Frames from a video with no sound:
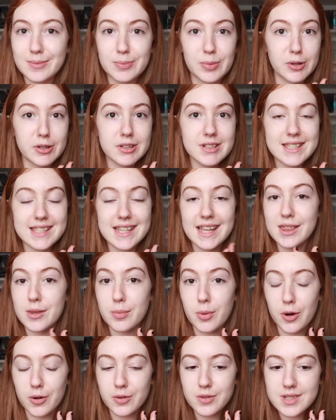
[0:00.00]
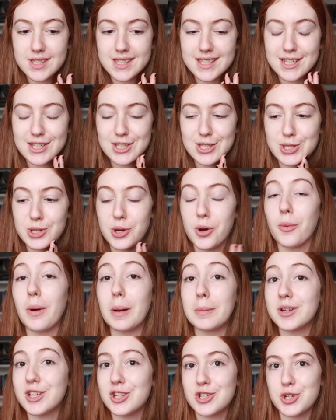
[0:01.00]
books in the post, so
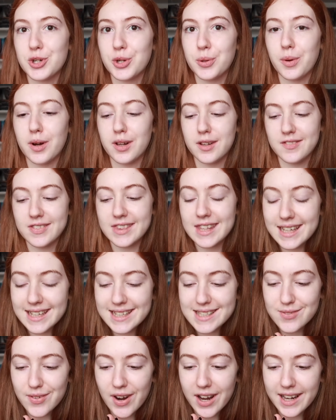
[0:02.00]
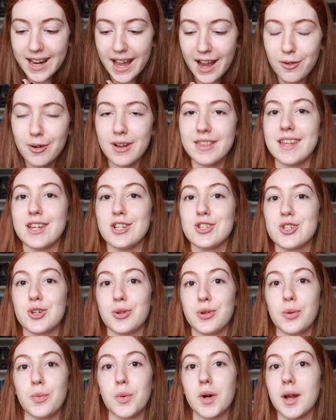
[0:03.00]
I'm going to show you all of these right now and then
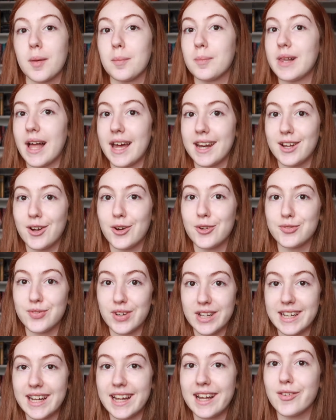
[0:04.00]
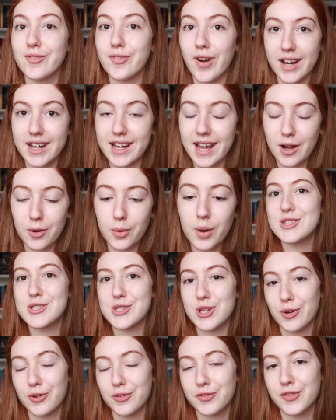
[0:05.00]
show you what I'm planning on reading right now.
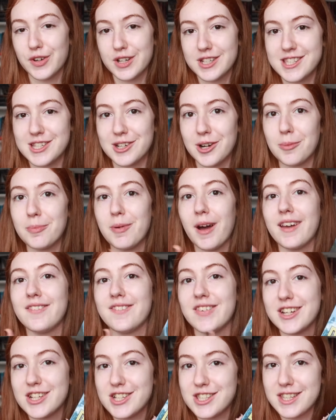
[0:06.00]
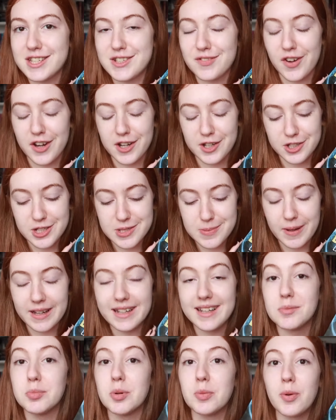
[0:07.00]
So first up, I finished The Diviners by
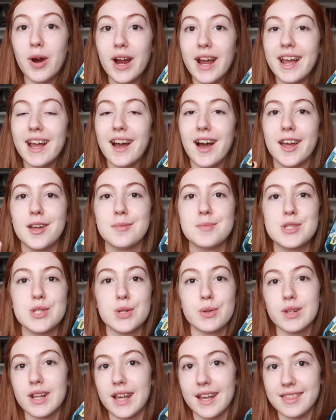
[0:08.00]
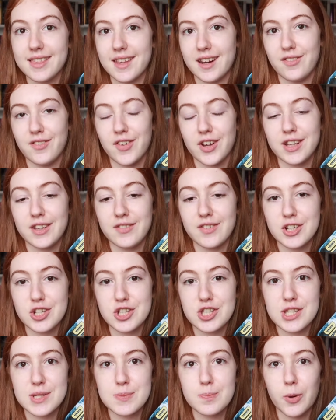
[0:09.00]
Libra Bray. I am so glad that I finally
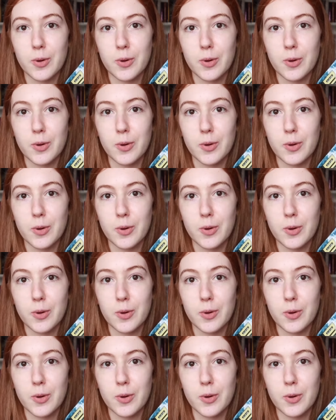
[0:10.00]
finished this